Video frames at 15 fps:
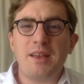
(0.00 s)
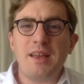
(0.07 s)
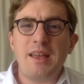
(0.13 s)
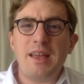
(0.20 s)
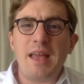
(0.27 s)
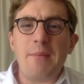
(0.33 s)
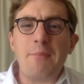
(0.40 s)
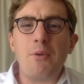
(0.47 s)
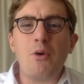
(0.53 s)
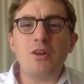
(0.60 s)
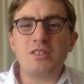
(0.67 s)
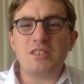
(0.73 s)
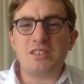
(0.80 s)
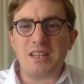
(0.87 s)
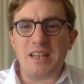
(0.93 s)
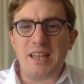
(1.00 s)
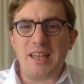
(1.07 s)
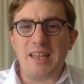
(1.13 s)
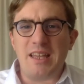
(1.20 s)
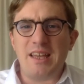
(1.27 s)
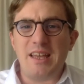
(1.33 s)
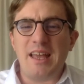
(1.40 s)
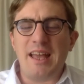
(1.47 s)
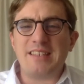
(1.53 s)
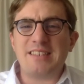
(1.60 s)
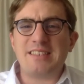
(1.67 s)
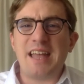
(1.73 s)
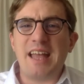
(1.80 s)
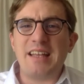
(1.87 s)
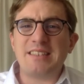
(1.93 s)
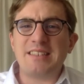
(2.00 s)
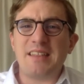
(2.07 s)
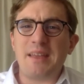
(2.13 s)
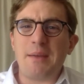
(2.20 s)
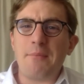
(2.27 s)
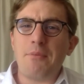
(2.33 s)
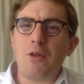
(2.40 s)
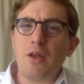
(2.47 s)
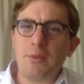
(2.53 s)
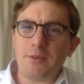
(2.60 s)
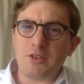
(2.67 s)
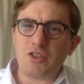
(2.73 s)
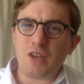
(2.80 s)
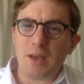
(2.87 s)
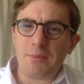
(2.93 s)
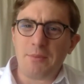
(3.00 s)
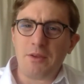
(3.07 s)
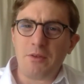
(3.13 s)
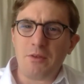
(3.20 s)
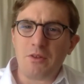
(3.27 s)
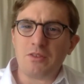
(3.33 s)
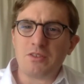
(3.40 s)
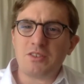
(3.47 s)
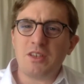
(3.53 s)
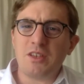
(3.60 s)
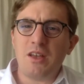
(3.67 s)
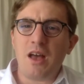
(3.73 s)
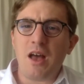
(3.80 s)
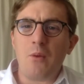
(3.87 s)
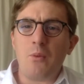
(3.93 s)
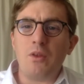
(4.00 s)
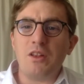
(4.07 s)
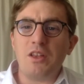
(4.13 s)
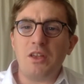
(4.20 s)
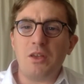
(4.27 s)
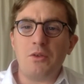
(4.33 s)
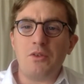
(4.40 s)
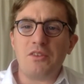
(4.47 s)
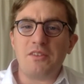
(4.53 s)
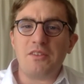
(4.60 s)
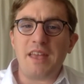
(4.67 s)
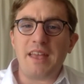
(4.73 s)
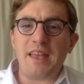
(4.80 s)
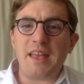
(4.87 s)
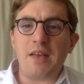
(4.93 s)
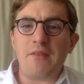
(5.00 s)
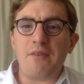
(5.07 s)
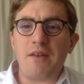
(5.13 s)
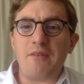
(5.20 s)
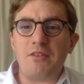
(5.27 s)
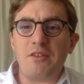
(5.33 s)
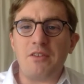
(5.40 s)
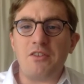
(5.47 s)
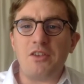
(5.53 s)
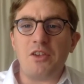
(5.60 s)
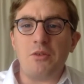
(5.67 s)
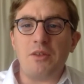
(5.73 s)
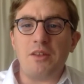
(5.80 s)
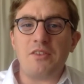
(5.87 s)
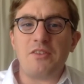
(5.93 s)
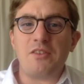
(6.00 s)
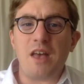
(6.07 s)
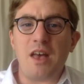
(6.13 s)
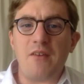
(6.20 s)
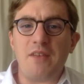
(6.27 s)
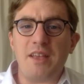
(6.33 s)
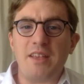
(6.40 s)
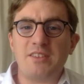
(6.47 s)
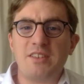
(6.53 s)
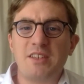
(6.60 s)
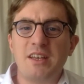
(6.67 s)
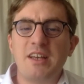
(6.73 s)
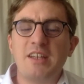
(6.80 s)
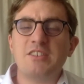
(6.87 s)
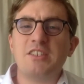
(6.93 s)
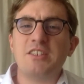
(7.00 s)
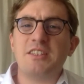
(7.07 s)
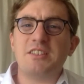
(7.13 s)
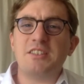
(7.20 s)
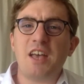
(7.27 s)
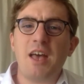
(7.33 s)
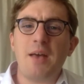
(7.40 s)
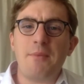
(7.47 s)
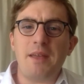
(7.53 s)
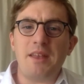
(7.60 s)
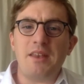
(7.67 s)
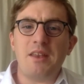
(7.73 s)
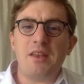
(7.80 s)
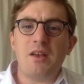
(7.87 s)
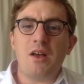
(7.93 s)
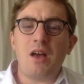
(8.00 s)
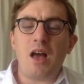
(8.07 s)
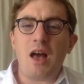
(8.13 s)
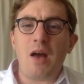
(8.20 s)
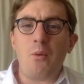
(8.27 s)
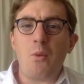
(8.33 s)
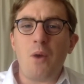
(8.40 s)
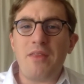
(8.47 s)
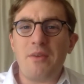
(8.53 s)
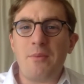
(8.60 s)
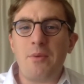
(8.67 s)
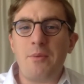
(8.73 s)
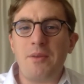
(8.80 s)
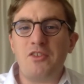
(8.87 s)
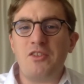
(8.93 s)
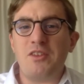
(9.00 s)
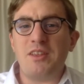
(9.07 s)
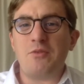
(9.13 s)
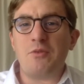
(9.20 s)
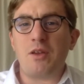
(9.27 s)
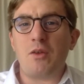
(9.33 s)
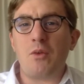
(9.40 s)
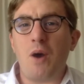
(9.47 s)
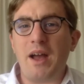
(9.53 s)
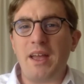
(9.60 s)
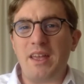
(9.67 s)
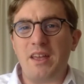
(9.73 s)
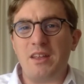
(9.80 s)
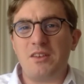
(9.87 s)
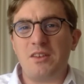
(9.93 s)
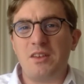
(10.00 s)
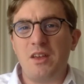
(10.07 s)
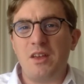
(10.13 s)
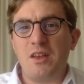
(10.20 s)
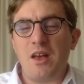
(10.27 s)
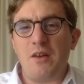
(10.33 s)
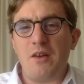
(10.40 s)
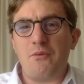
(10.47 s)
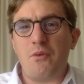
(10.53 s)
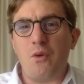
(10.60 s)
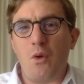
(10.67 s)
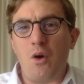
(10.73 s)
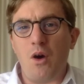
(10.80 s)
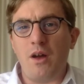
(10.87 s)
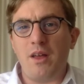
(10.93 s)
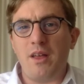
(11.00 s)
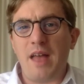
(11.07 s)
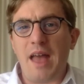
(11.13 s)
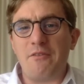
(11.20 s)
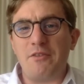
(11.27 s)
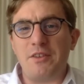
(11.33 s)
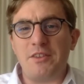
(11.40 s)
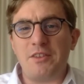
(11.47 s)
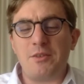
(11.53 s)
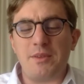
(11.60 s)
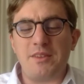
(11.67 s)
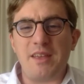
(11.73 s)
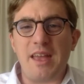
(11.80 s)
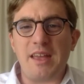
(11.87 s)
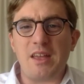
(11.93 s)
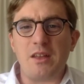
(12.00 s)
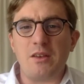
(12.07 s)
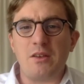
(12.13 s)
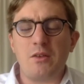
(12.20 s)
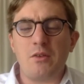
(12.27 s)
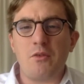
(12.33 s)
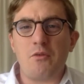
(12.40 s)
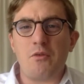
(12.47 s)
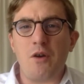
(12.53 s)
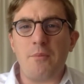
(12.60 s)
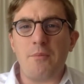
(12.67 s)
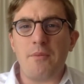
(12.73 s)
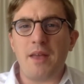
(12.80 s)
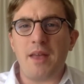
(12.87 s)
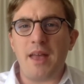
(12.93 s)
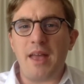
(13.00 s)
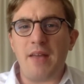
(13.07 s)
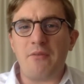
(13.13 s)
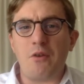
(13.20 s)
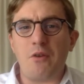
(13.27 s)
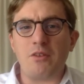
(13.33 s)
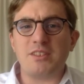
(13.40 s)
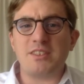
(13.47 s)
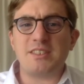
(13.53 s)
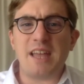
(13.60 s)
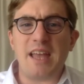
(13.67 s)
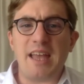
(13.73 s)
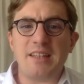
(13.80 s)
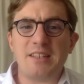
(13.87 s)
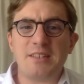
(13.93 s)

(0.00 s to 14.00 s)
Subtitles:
Importantly, it states that the employment tribunals will use the Taking of Evidence Unit service to determine whether permission is required for evidence to be taken from a foreign state.